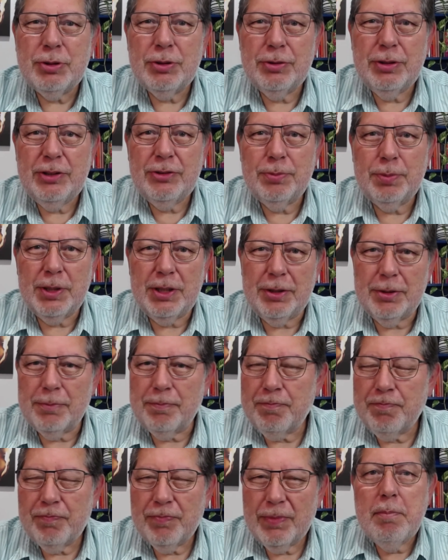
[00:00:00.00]
to this video.
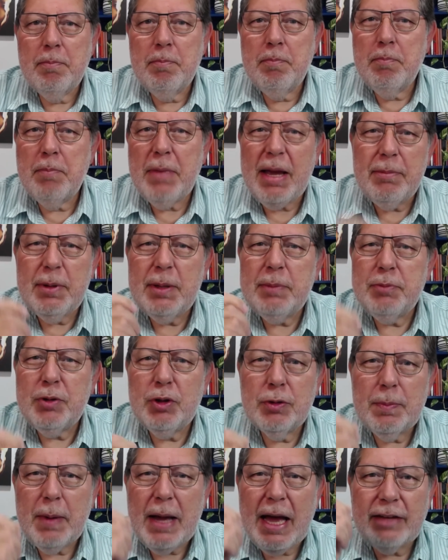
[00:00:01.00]
Maybe
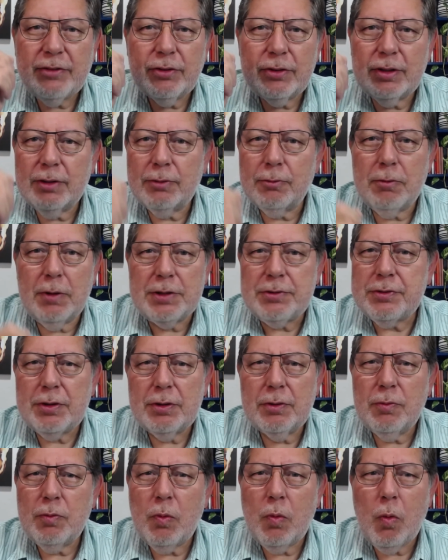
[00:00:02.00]
you've asked the
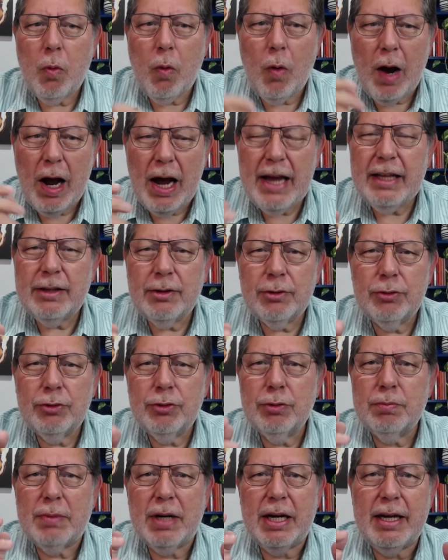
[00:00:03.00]
question, why
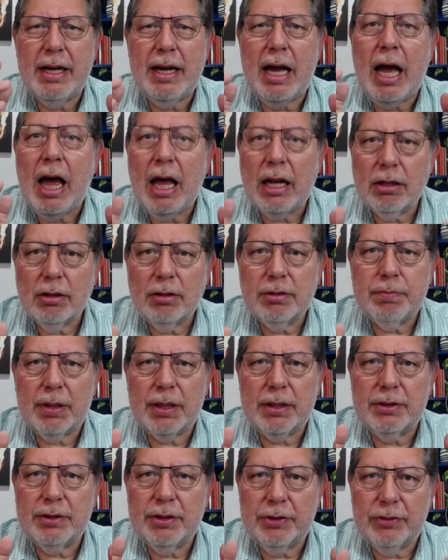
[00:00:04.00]
do my adult
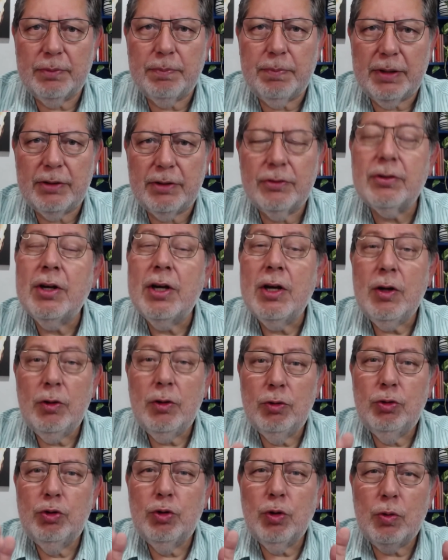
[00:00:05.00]
participants
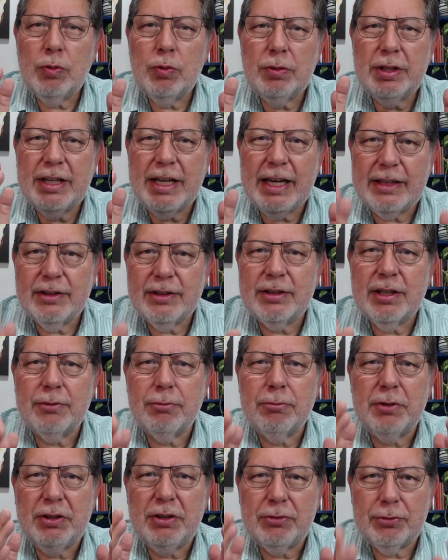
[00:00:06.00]
don't get the
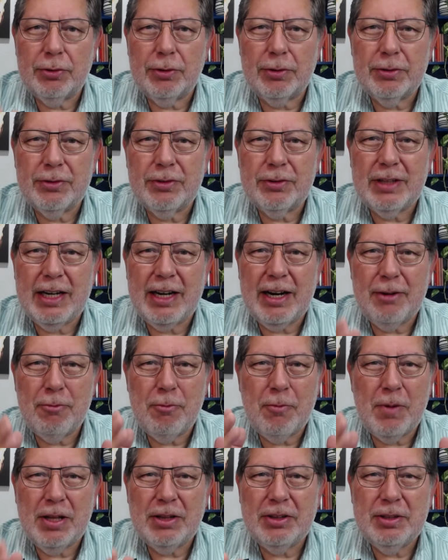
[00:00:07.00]
results that I
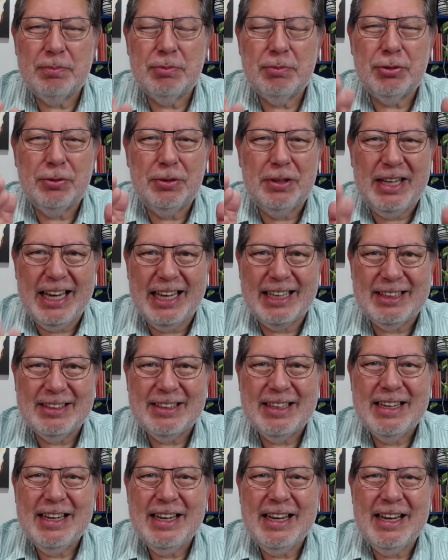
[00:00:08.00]
want them to get
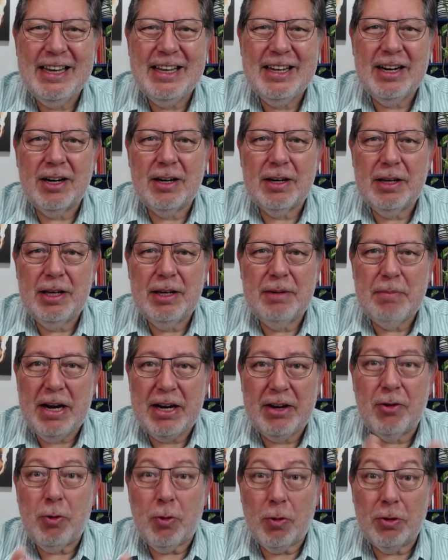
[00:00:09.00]
in, our, in my
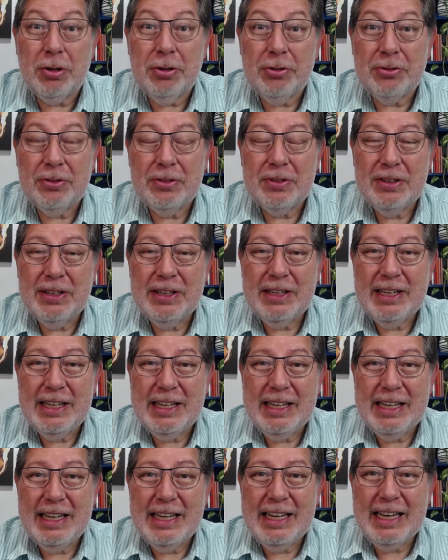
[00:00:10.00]
course?
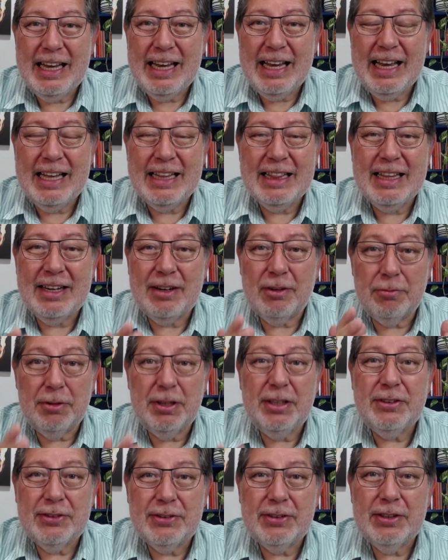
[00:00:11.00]
And the
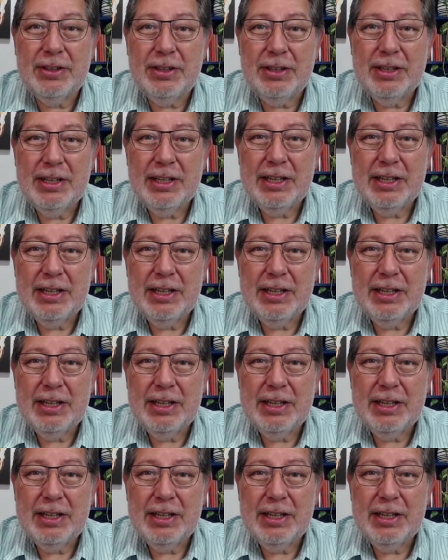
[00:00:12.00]
reason